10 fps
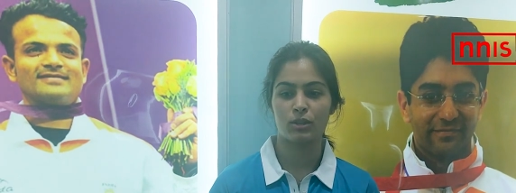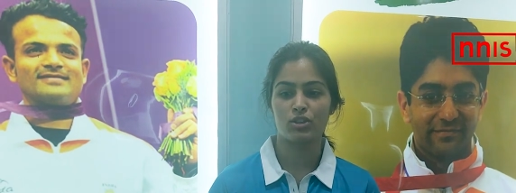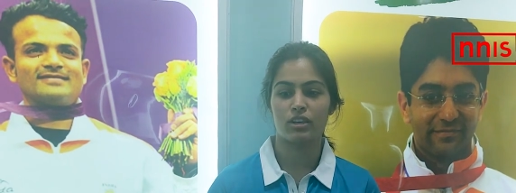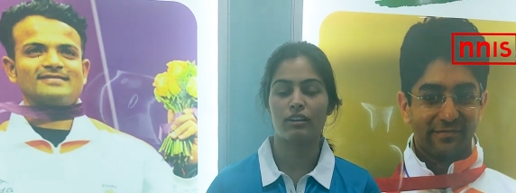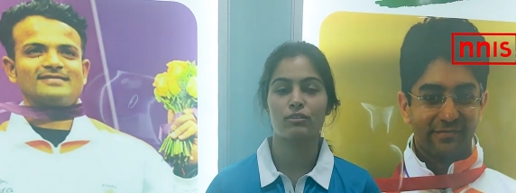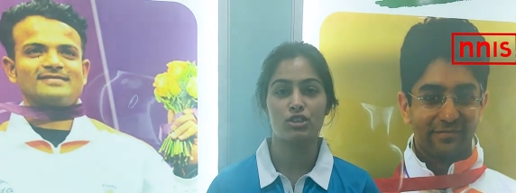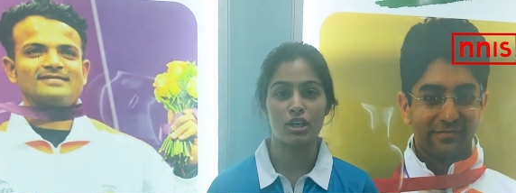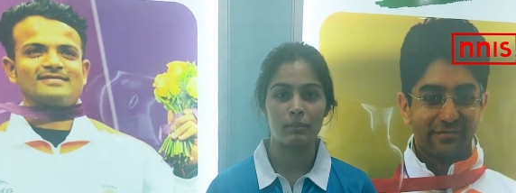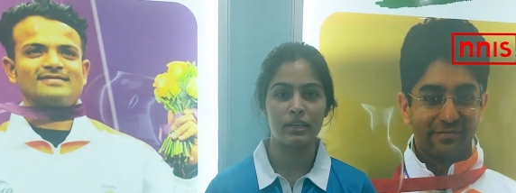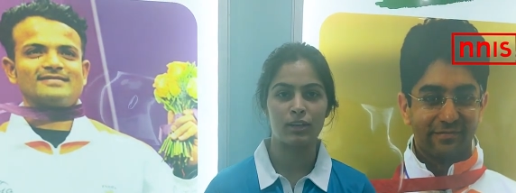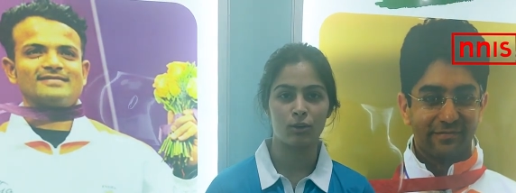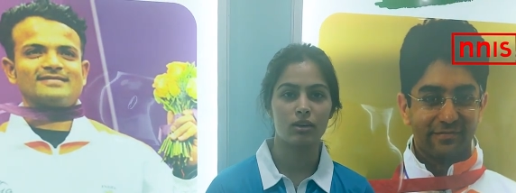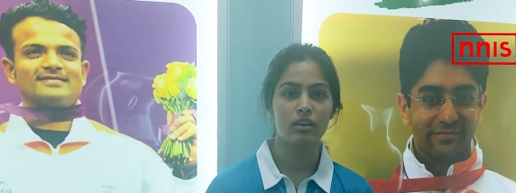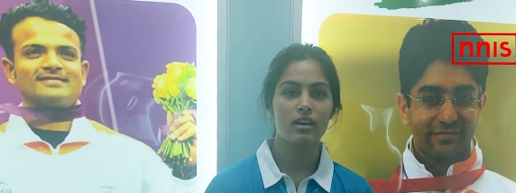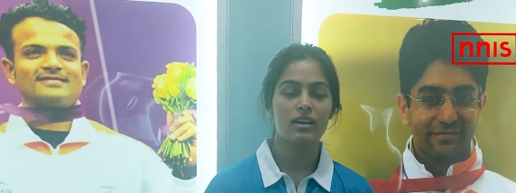Speaker 1: were cheering for Germany and
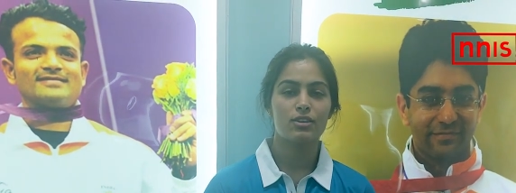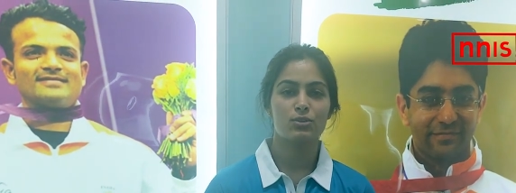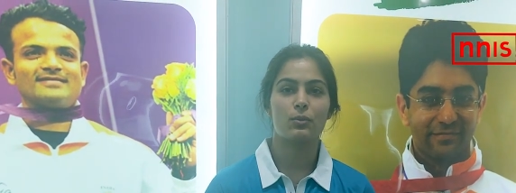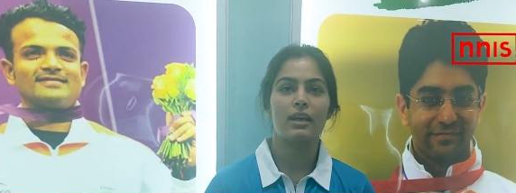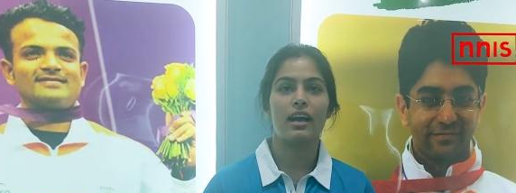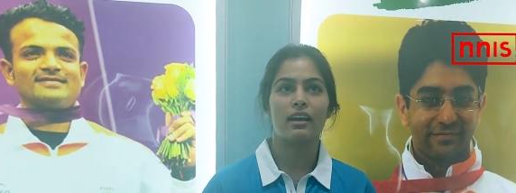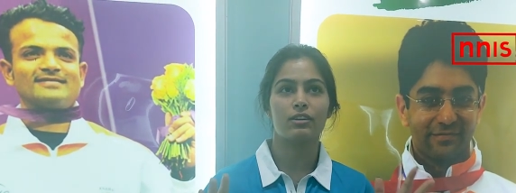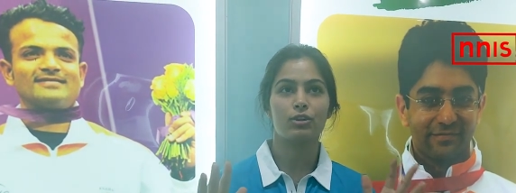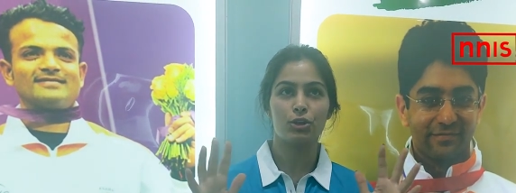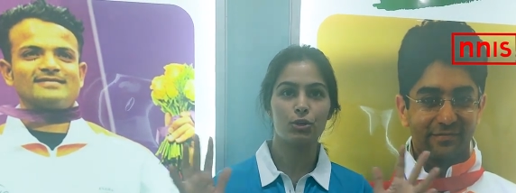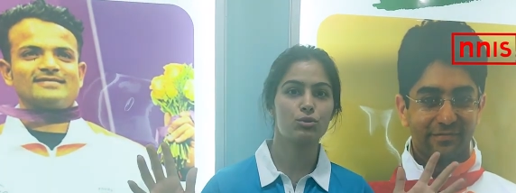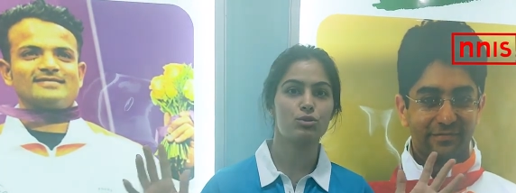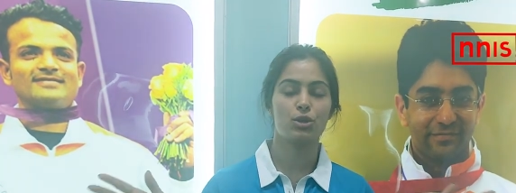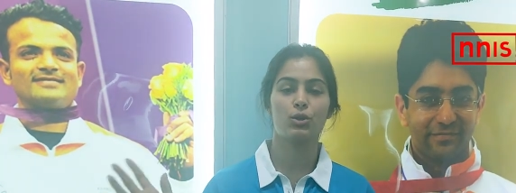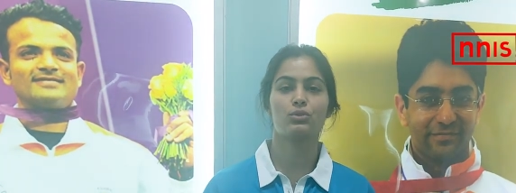all. So we had a
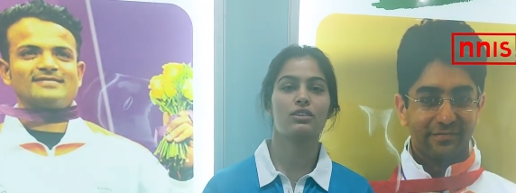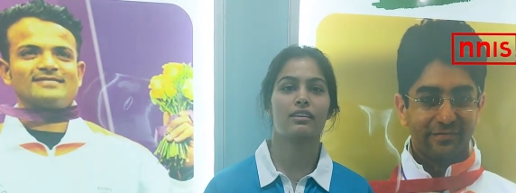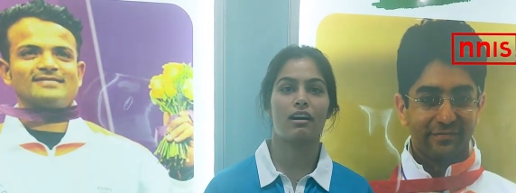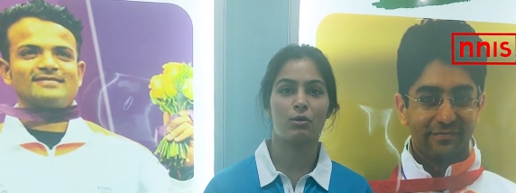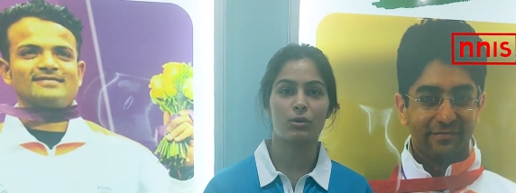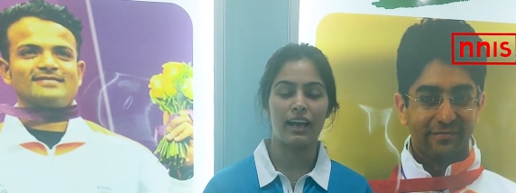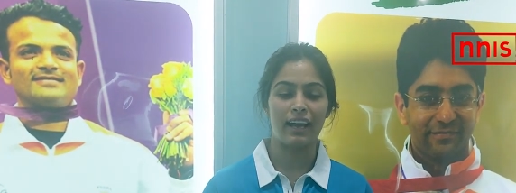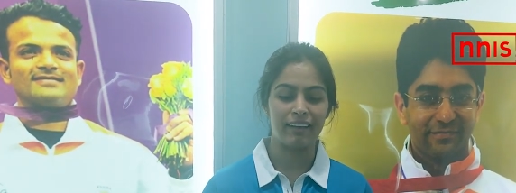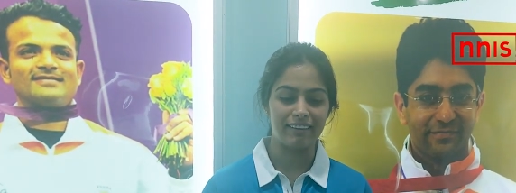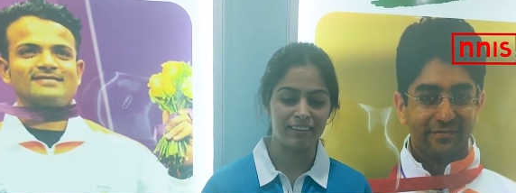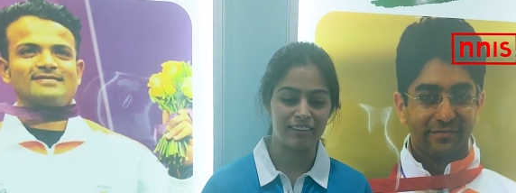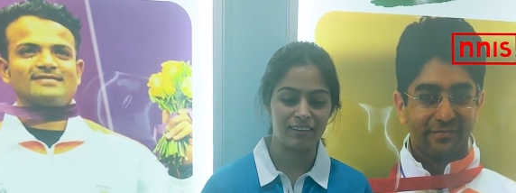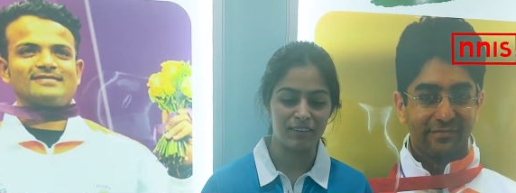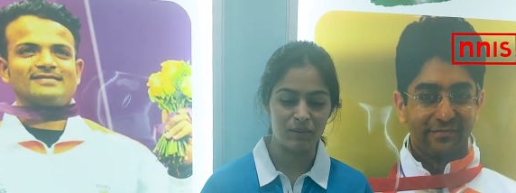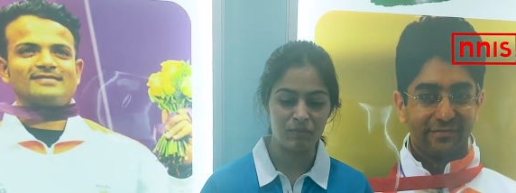huge, huge crowd and
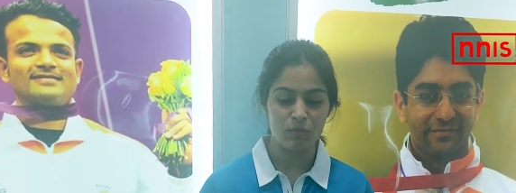uh,